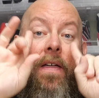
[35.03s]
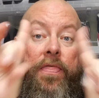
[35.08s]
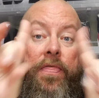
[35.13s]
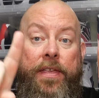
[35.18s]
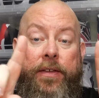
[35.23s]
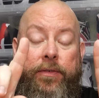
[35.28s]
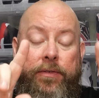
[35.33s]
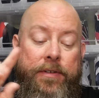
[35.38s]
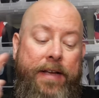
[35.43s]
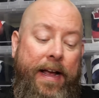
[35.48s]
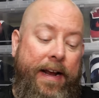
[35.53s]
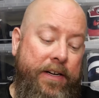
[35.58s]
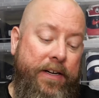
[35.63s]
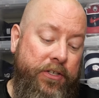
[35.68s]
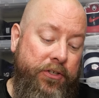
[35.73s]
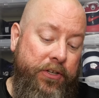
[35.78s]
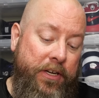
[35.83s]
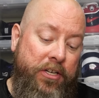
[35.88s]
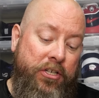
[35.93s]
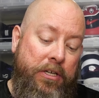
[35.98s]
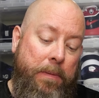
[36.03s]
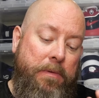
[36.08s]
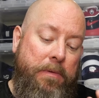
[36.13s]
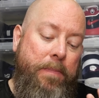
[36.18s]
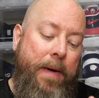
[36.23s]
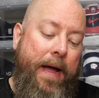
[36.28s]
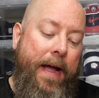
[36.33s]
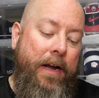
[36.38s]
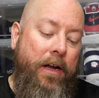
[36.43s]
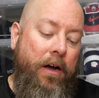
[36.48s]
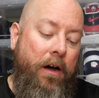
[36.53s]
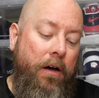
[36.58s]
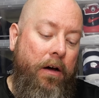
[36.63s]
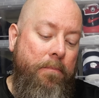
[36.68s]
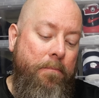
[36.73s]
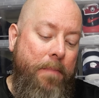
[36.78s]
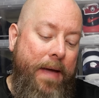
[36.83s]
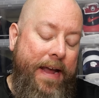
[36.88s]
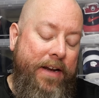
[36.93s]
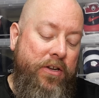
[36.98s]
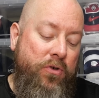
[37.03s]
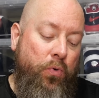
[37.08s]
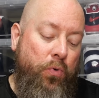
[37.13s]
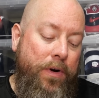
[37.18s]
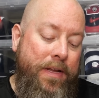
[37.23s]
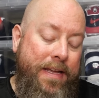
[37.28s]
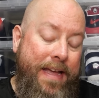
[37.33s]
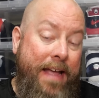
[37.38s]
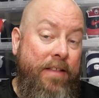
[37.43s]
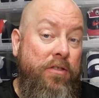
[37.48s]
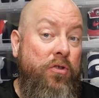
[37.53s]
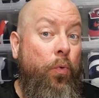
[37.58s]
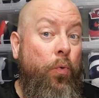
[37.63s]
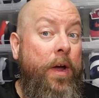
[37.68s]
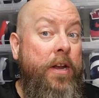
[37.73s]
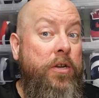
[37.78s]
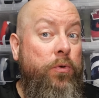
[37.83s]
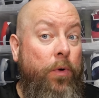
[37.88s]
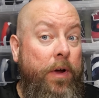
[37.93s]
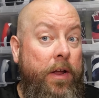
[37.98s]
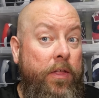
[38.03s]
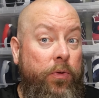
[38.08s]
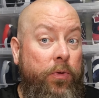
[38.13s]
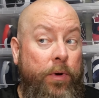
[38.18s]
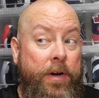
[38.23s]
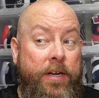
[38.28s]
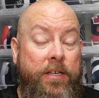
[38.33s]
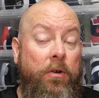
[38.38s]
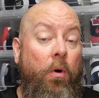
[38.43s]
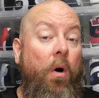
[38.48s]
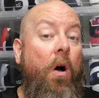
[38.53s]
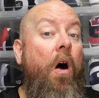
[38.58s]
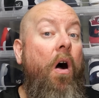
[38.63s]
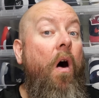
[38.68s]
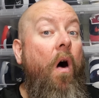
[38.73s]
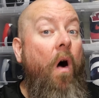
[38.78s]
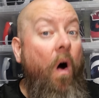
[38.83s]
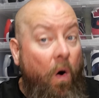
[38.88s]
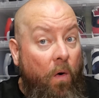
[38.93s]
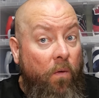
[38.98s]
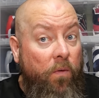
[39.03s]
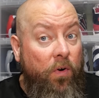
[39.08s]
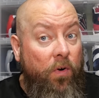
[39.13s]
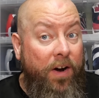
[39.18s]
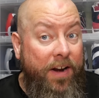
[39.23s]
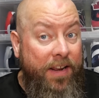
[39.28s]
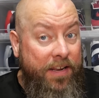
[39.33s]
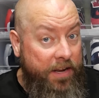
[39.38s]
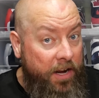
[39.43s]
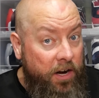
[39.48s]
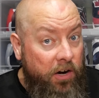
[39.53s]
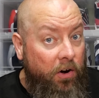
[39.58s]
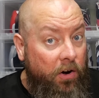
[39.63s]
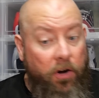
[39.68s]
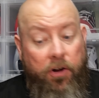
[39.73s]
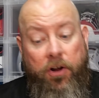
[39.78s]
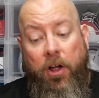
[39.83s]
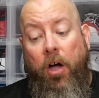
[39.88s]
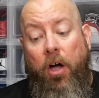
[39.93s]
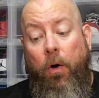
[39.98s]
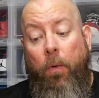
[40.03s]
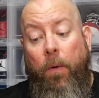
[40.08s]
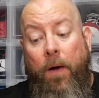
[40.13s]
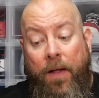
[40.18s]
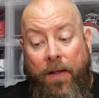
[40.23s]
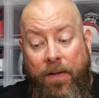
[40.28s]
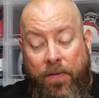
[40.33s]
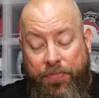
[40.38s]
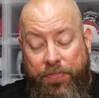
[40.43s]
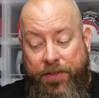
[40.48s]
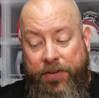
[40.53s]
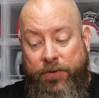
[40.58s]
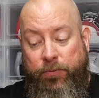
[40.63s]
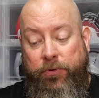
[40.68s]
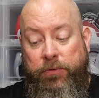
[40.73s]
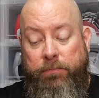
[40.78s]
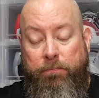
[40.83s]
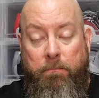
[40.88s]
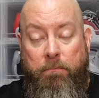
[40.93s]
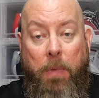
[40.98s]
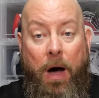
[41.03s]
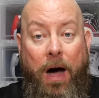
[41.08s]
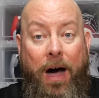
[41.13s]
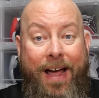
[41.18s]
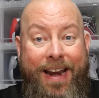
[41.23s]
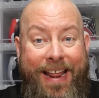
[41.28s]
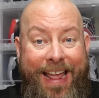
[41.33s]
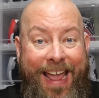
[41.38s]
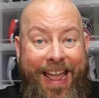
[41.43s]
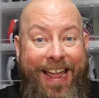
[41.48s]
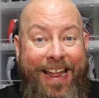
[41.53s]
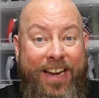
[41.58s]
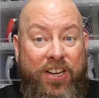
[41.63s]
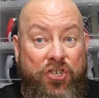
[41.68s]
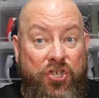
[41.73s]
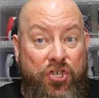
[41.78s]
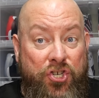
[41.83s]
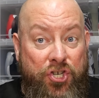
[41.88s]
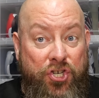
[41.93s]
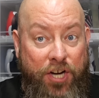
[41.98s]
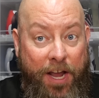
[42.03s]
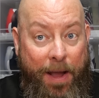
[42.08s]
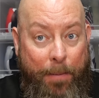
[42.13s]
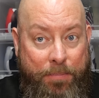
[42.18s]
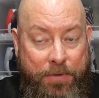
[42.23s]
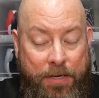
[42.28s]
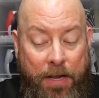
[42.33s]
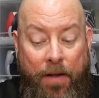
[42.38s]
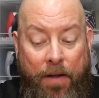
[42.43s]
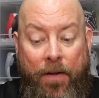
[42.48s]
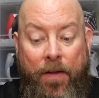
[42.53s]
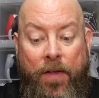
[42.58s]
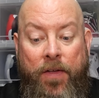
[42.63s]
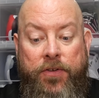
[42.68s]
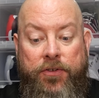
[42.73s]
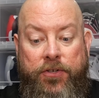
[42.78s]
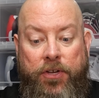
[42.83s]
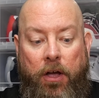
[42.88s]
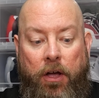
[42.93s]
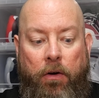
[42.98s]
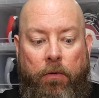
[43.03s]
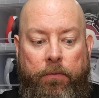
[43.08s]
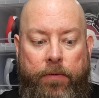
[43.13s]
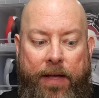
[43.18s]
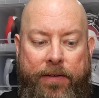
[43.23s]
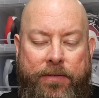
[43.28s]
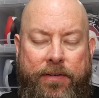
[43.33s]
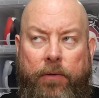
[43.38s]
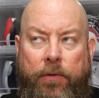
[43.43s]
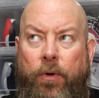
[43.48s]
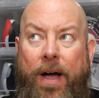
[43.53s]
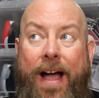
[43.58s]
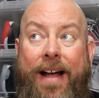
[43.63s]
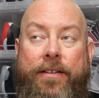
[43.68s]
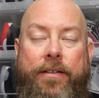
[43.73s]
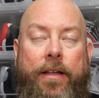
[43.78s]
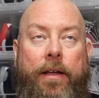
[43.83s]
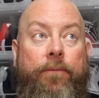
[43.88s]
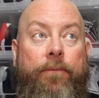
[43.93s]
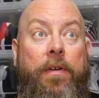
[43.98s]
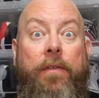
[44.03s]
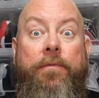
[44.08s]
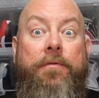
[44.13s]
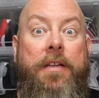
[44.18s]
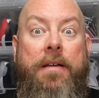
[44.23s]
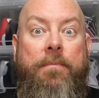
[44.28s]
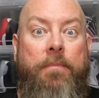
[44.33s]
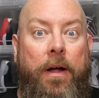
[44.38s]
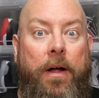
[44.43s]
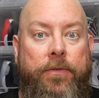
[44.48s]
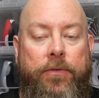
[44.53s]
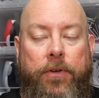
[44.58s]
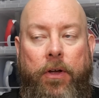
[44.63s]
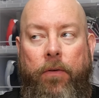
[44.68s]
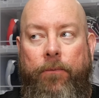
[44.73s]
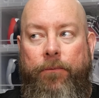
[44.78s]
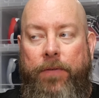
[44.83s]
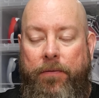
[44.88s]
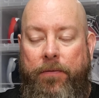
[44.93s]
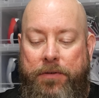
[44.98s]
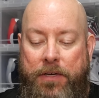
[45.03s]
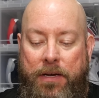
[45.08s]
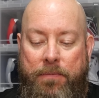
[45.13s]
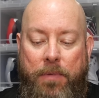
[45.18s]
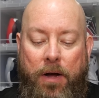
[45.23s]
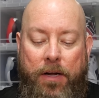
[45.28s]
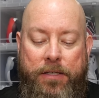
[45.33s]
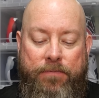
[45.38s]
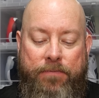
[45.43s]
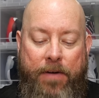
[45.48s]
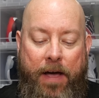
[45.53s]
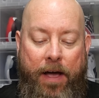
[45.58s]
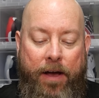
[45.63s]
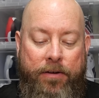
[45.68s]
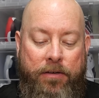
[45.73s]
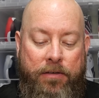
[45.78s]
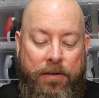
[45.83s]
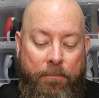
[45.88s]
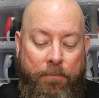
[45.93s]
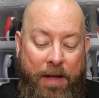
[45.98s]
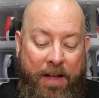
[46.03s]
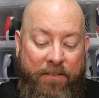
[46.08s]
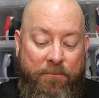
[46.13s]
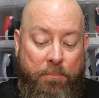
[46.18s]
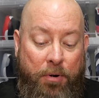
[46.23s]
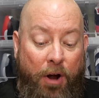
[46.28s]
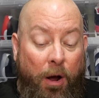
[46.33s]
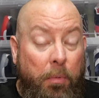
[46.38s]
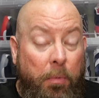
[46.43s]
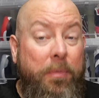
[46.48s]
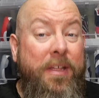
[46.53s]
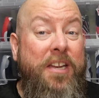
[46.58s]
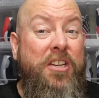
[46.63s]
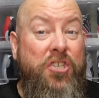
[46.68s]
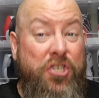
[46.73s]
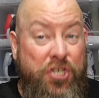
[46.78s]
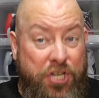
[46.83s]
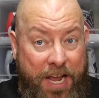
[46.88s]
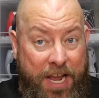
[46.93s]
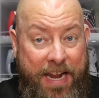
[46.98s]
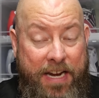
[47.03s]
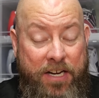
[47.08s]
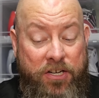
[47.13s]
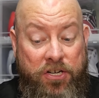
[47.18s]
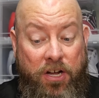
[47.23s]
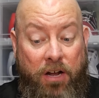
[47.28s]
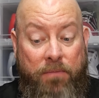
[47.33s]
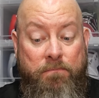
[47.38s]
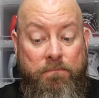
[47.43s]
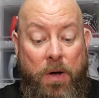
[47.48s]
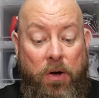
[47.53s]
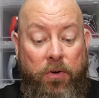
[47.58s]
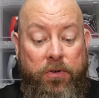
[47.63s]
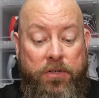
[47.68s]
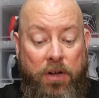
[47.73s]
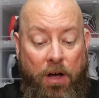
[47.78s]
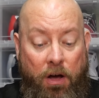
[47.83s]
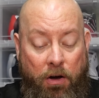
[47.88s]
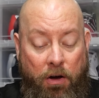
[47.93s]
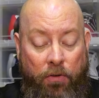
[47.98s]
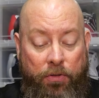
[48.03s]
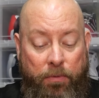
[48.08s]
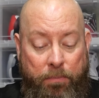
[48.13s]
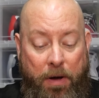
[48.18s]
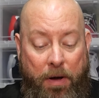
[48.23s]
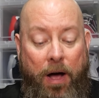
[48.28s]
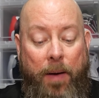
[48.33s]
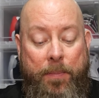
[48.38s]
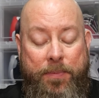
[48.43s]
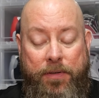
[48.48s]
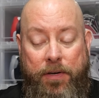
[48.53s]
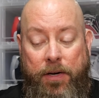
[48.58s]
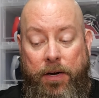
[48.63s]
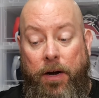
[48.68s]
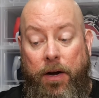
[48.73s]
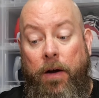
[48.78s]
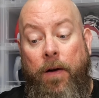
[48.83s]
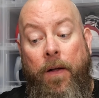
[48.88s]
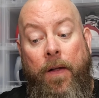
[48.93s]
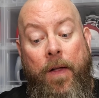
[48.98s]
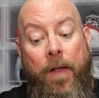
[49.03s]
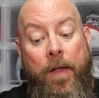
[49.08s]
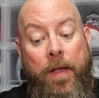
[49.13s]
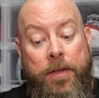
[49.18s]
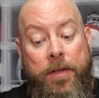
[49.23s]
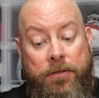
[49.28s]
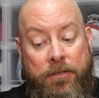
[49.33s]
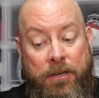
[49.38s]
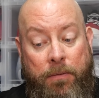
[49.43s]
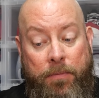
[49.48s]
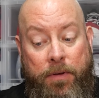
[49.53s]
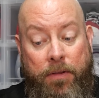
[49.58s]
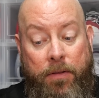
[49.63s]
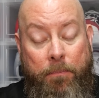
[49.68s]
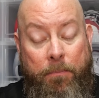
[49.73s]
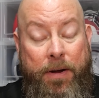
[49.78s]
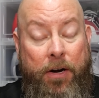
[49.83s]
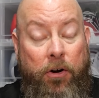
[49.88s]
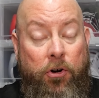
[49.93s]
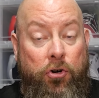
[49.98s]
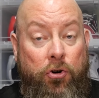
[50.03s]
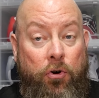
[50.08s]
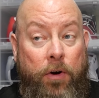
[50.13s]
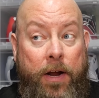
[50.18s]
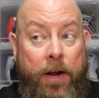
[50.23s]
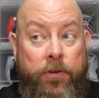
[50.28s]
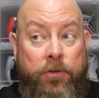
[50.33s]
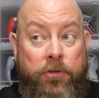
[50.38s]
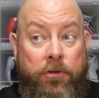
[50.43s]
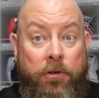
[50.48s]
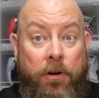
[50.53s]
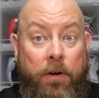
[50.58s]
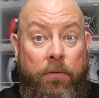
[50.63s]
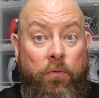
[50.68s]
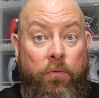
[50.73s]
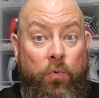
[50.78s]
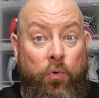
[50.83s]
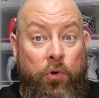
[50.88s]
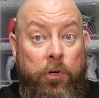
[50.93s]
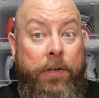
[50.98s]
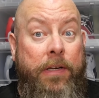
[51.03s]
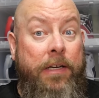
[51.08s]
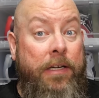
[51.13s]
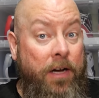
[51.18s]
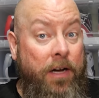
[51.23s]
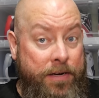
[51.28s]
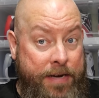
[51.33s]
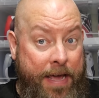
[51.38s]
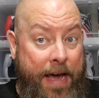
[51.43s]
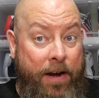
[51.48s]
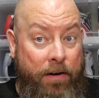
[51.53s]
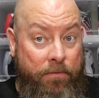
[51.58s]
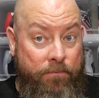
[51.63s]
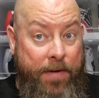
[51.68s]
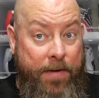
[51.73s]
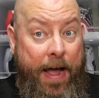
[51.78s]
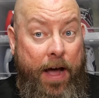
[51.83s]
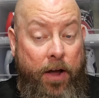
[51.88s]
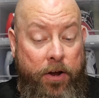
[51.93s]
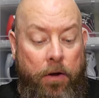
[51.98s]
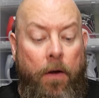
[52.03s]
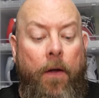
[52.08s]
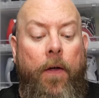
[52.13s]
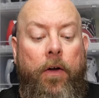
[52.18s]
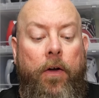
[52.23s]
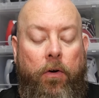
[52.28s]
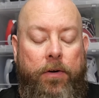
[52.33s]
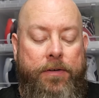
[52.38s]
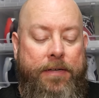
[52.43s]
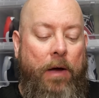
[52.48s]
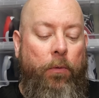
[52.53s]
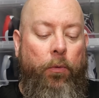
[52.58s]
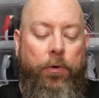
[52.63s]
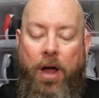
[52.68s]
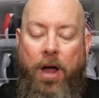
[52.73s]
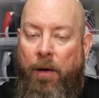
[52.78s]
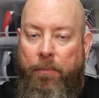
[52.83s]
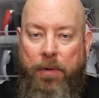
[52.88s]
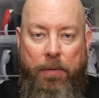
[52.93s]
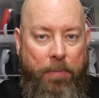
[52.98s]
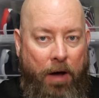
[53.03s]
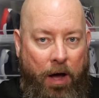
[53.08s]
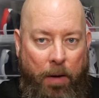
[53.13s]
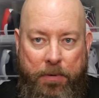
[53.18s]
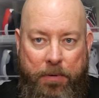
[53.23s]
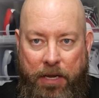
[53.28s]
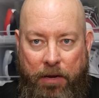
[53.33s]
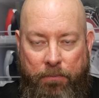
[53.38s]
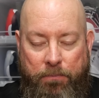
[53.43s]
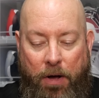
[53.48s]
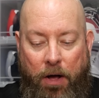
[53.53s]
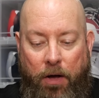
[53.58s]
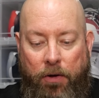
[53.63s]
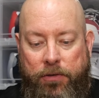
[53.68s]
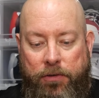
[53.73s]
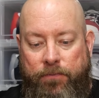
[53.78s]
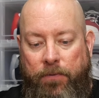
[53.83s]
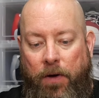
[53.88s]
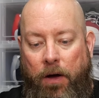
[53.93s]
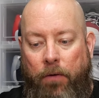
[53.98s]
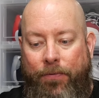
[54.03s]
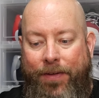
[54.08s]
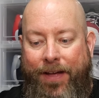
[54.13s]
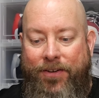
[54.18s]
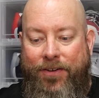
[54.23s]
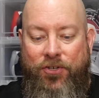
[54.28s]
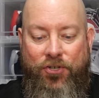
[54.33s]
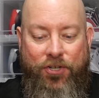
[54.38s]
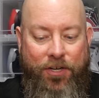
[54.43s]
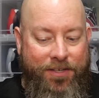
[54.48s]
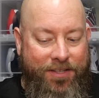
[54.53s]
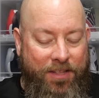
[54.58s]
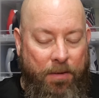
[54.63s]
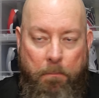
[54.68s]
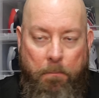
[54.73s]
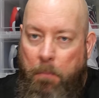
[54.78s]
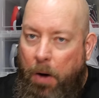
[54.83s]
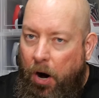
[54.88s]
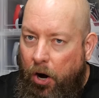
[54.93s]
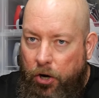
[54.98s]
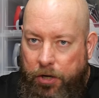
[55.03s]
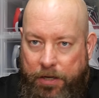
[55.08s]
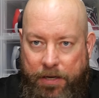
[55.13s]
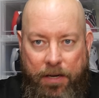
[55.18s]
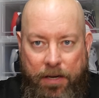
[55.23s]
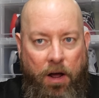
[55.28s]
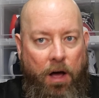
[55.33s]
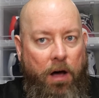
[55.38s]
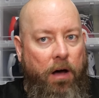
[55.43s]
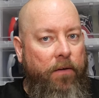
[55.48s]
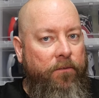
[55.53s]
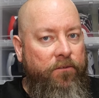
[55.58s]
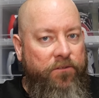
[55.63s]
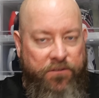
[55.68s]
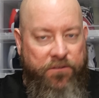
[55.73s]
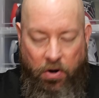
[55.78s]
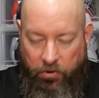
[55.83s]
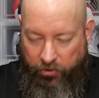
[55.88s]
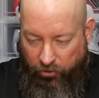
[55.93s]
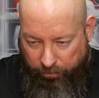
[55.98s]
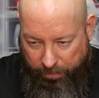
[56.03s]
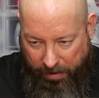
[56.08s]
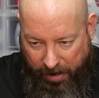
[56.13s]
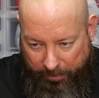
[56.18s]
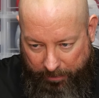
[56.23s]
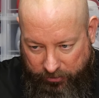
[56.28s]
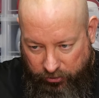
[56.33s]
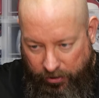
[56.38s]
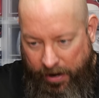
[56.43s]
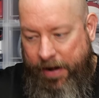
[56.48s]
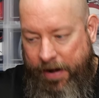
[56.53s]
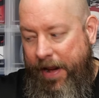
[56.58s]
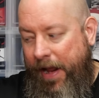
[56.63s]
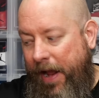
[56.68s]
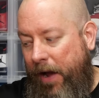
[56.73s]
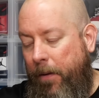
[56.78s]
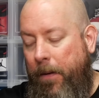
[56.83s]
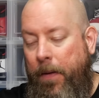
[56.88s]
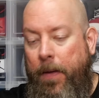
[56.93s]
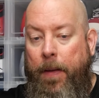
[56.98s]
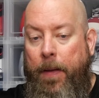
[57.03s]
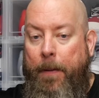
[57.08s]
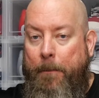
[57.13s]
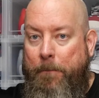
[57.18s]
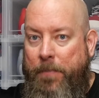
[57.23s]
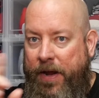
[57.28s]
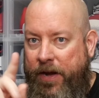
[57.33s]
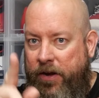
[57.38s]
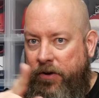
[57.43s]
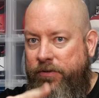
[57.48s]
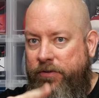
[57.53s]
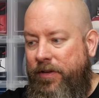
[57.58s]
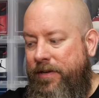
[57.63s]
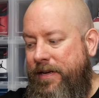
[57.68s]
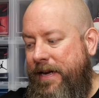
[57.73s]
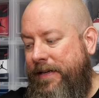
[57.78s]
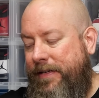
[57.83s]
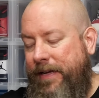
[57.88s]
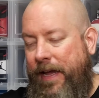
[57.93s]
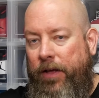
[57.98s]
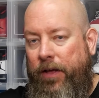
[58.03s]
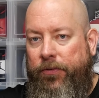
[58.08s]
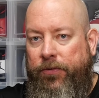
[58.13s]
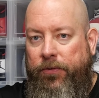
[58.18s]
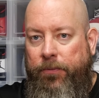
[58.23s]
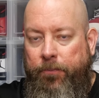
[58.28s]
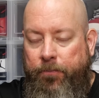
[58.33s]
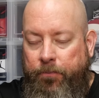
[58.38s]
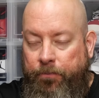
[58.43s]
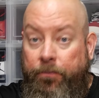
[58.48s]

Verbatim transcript: This was actually shipped back on May 28, 2023, so over a year ago, this was bought and shipped. So that was like, well, actually like 15 months ago. In 15 months, values have probably changed on most all the pops in here. Some of the bigger grails could have really gone down in value. Of course, that will not be Pop King Paul's fault. That's just the market on Funko Pops right now. But here's the details.